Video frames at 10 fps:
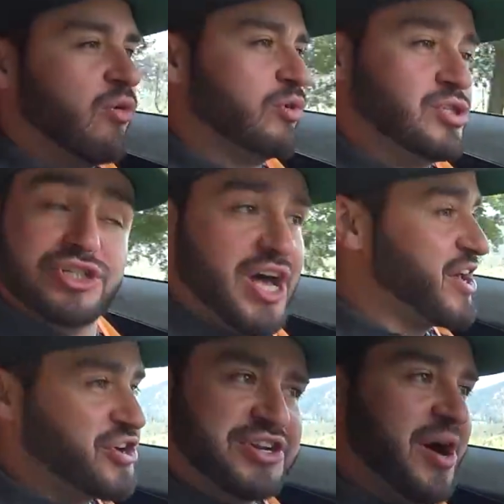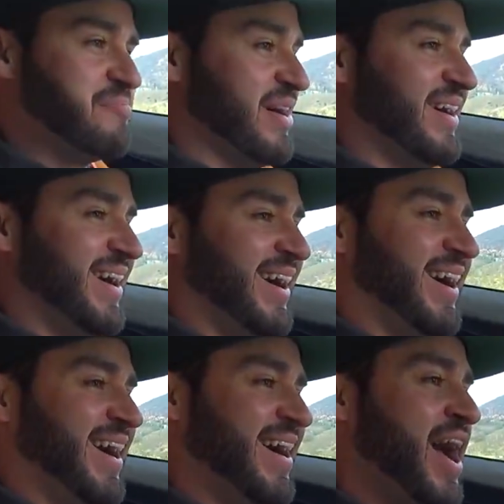which is not a good number
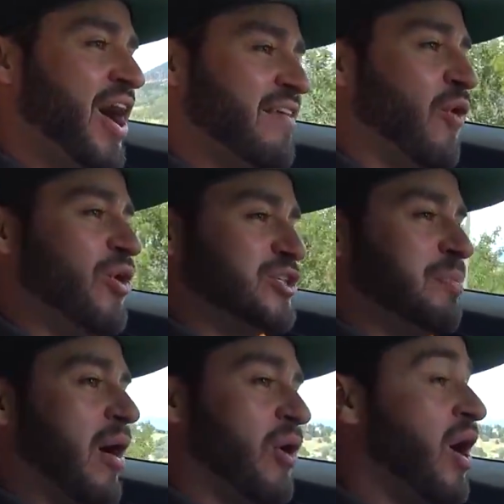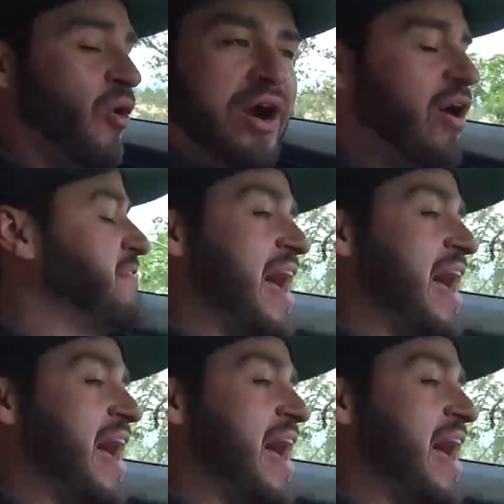of horsepower or of